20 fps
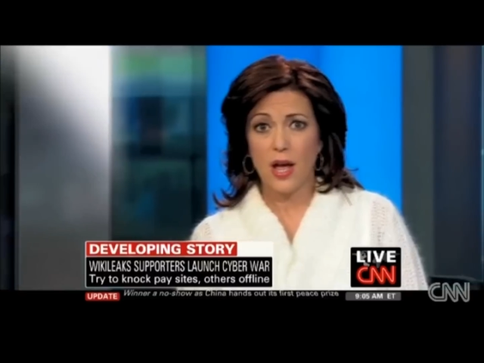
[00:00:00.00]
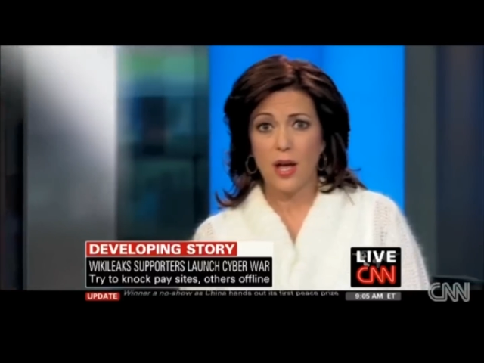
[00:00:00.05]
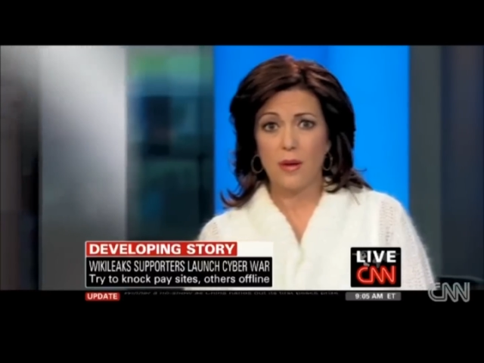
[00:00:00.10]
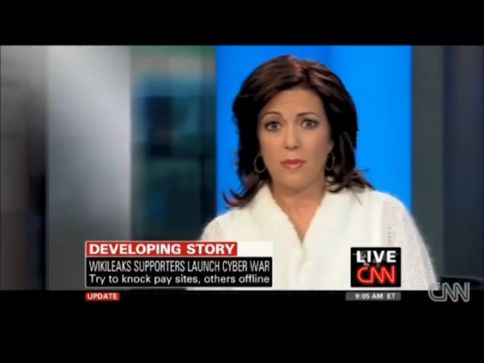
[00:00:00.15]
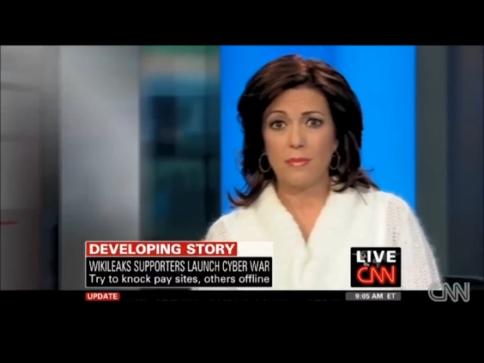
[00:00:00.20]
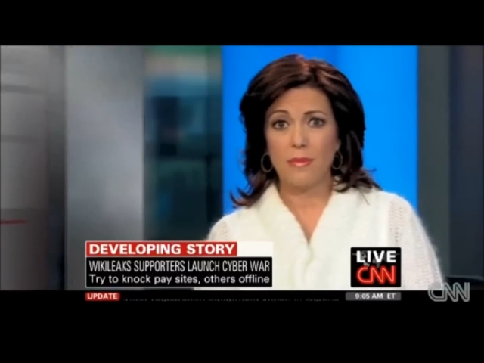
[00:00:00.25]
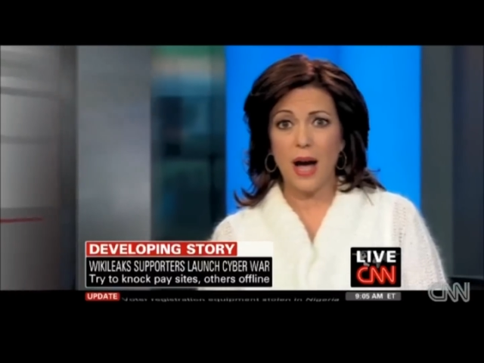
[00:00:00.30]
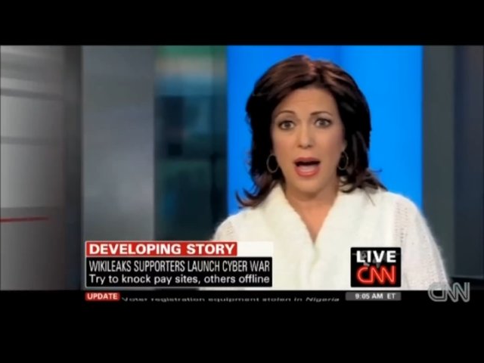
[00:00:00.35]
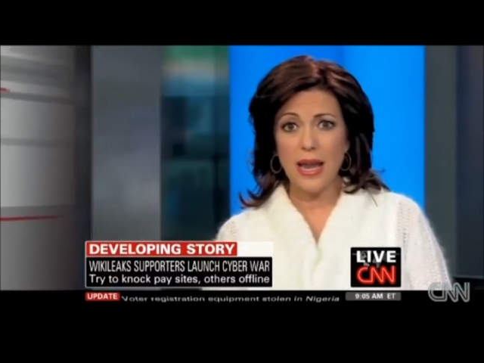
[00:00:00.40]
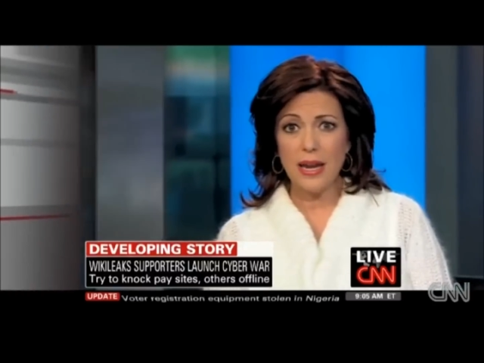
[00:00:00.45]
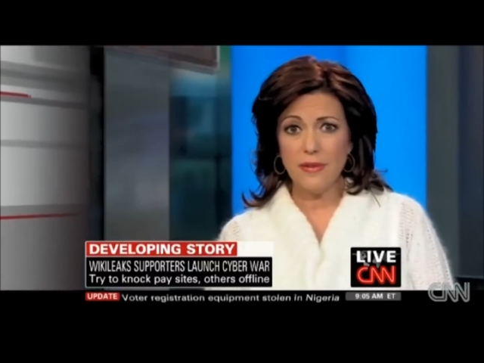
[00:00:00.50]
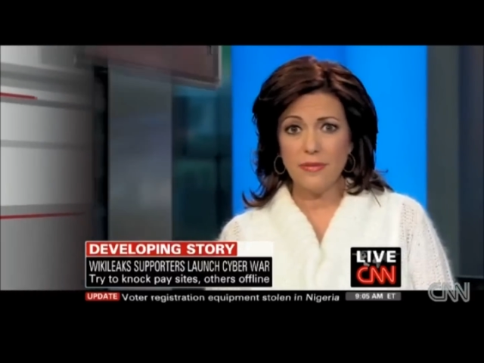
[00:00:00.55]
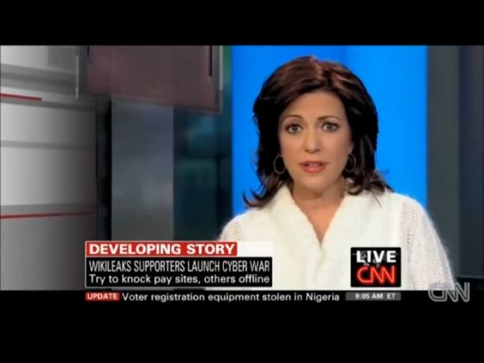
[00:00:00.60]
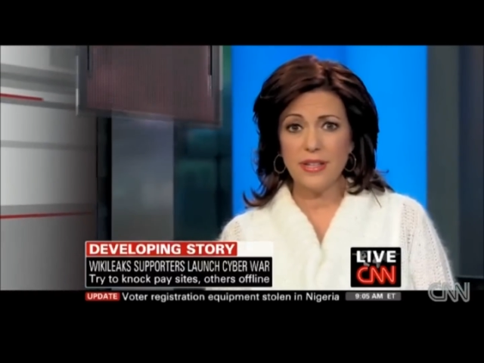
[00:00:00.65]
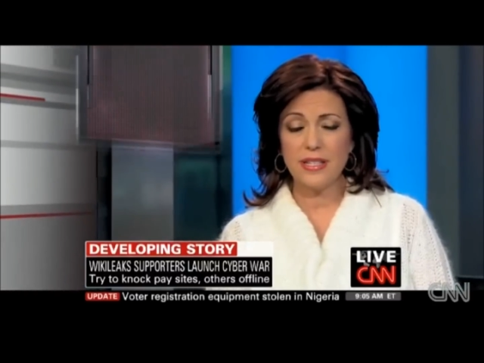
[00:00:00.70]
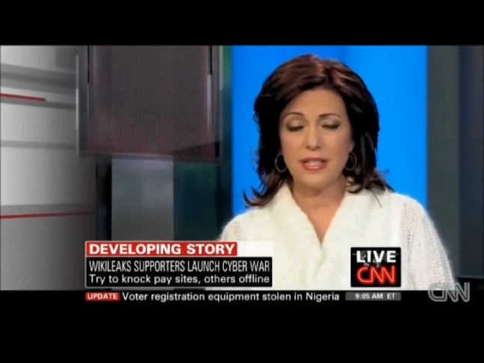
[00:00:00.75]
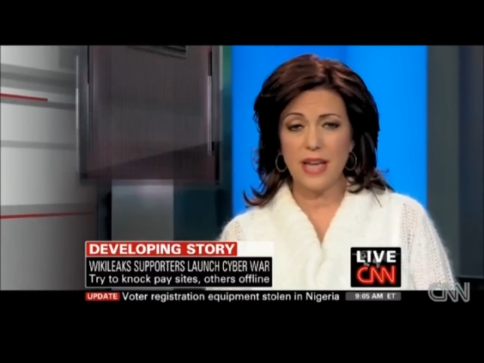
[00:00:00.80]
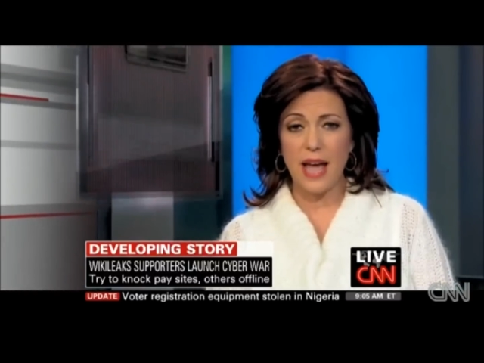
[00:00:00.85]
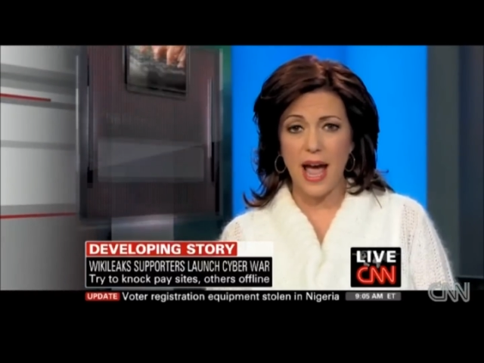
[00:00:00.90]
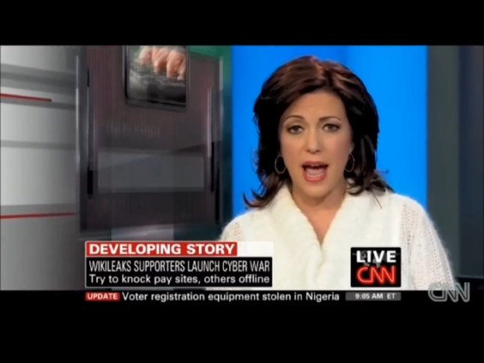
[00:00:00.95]
might have
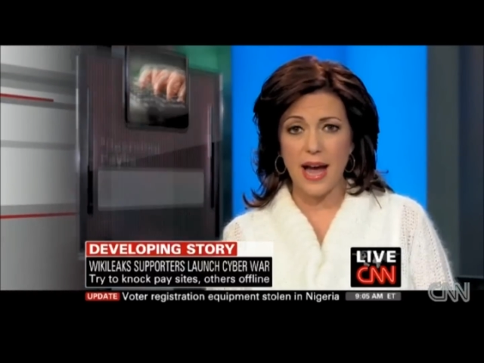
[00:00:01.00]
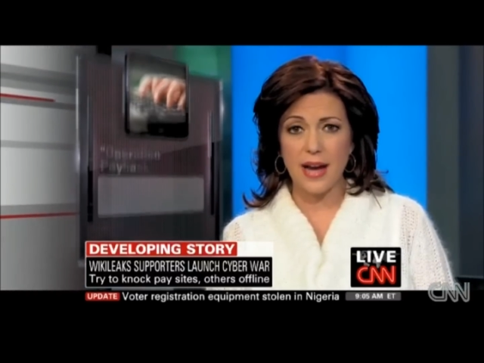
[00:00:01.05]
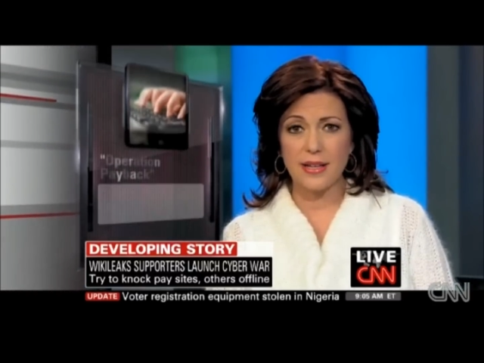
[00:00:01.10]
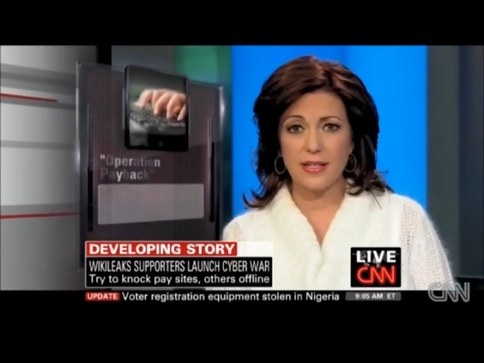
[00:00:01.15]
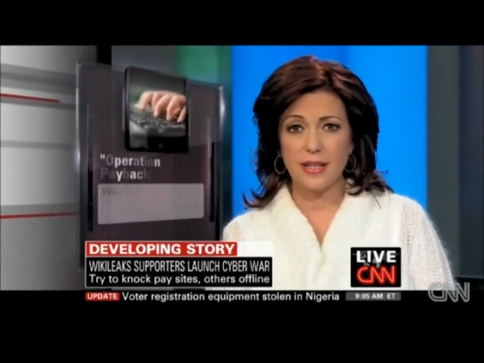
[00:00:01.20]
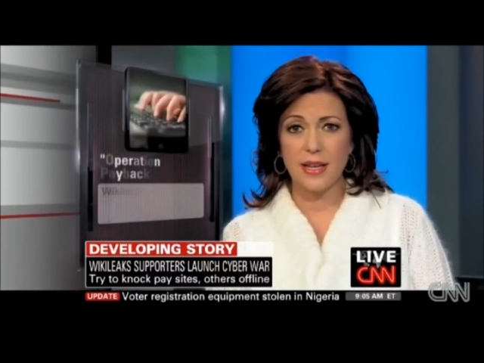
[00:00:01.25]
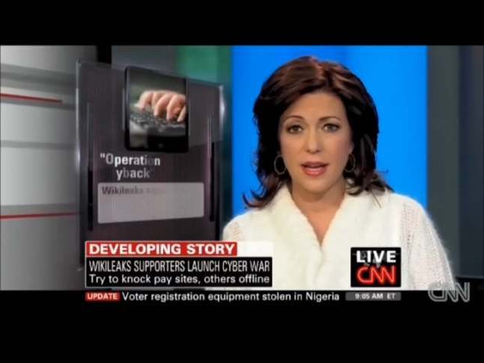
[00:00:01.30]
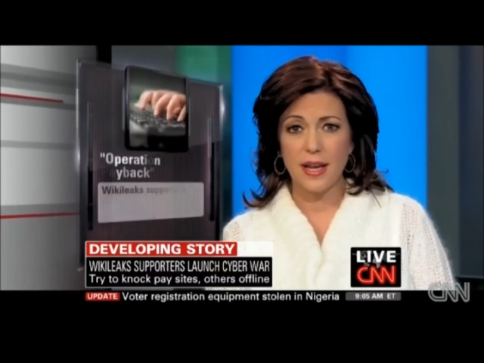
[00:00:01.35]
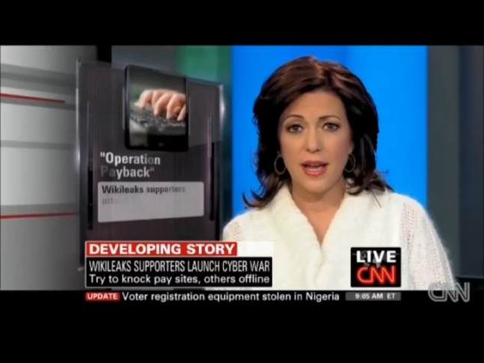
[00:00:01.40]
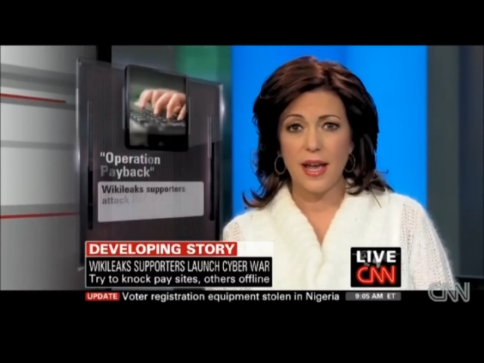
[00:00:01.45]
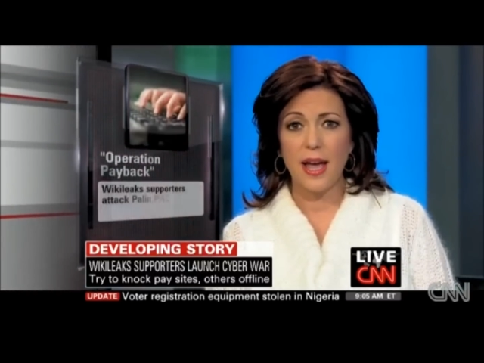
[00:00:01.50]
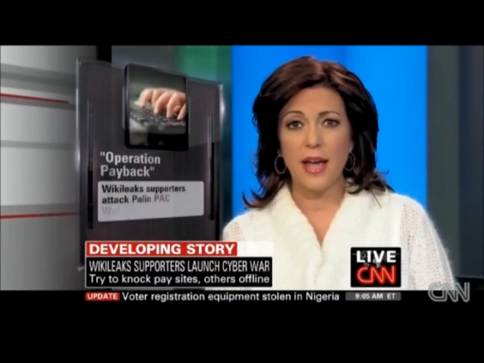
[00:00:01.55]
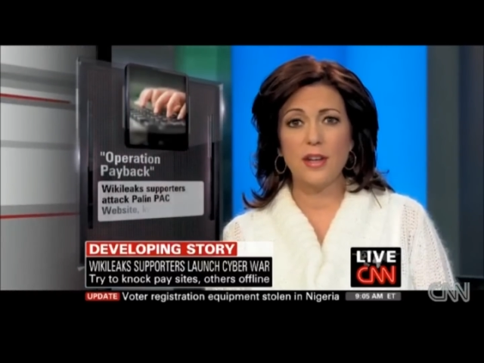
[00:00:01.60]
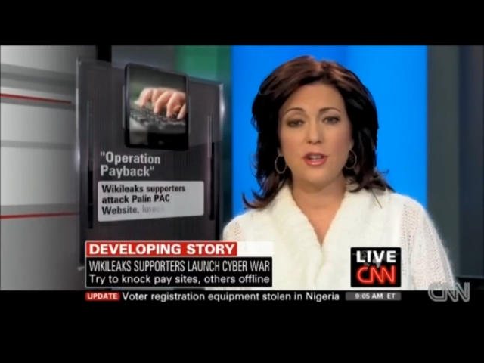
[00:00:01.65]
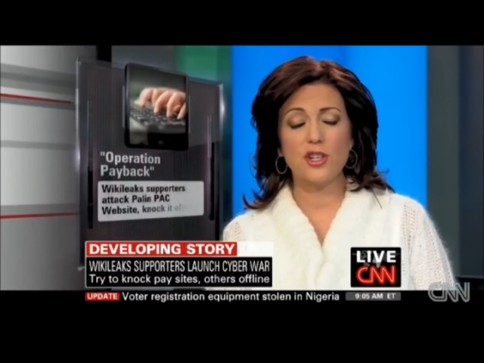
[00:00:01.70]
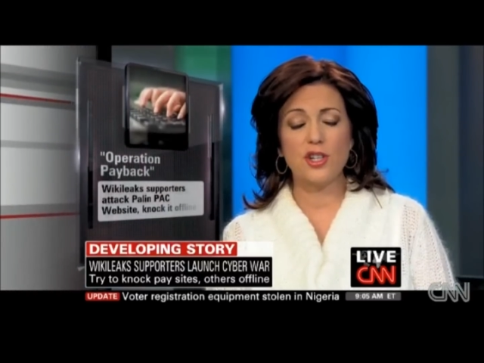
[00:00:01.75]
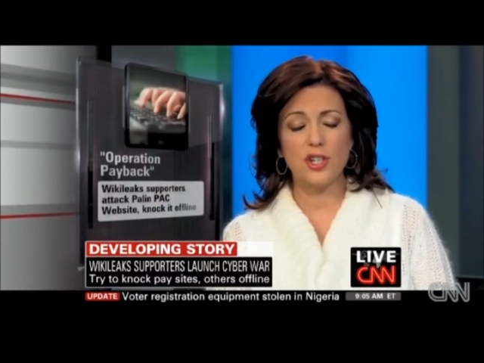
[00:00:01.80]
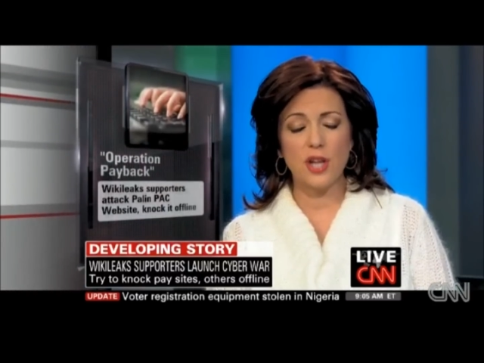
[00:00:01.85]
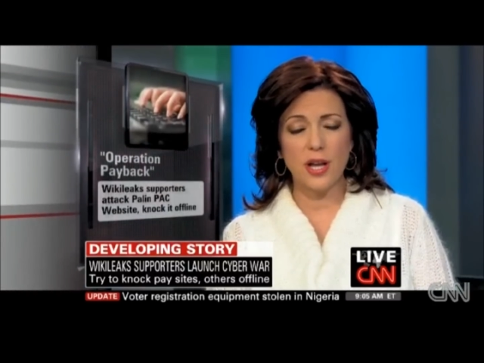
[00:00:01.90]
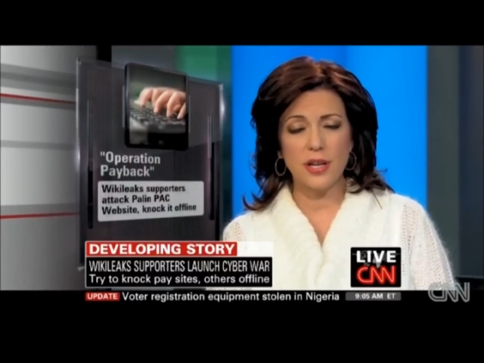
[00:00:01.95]
attacked and
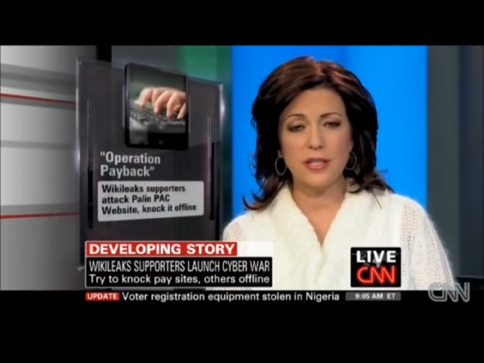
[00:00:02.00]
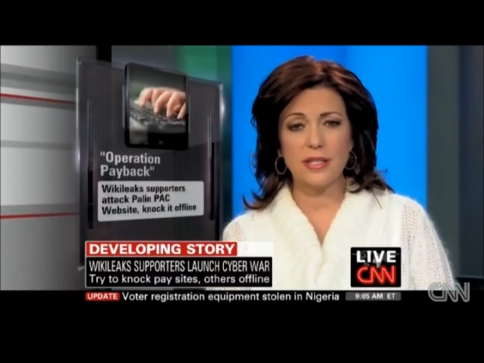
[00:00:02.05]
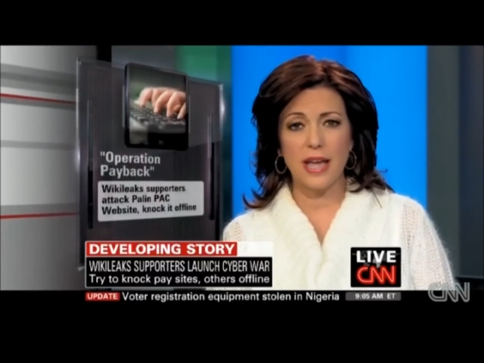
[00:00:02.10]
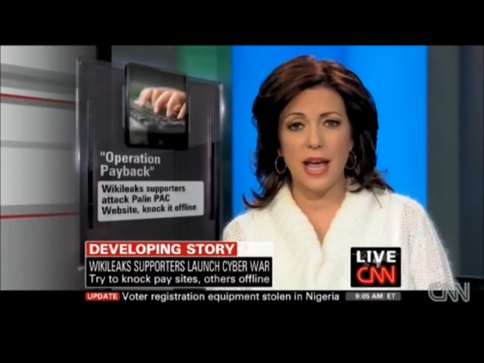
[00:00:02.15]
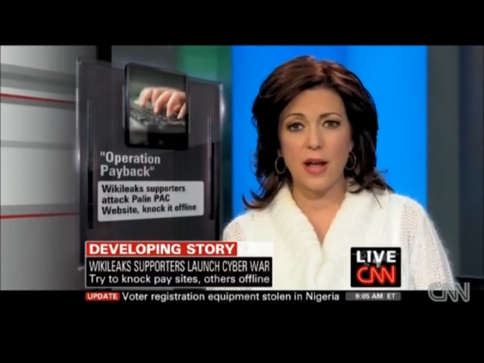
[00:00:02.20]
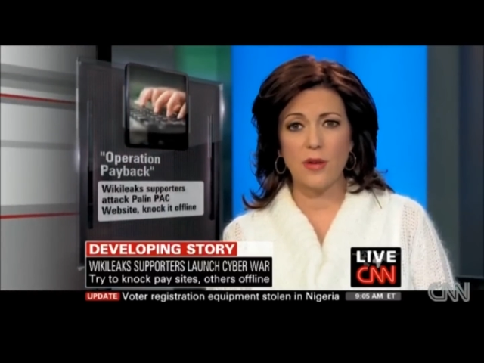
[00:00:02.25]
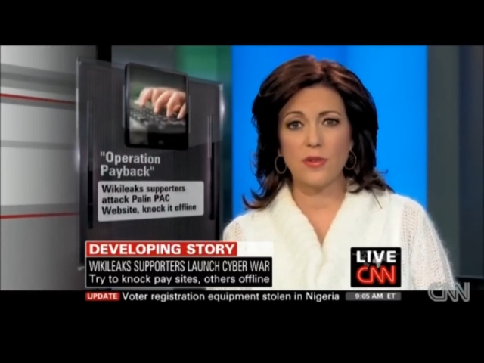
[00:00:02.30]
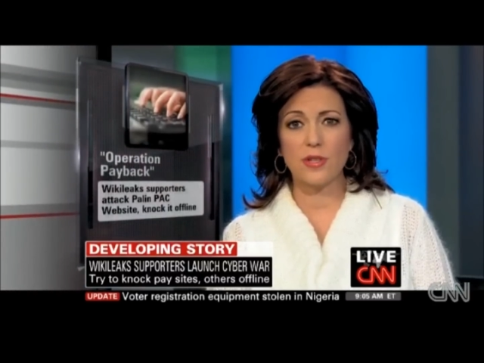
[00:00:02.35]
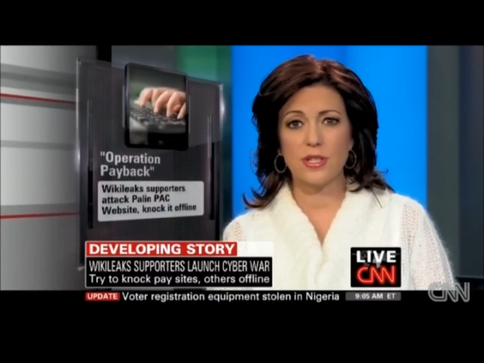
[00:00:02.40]
shut down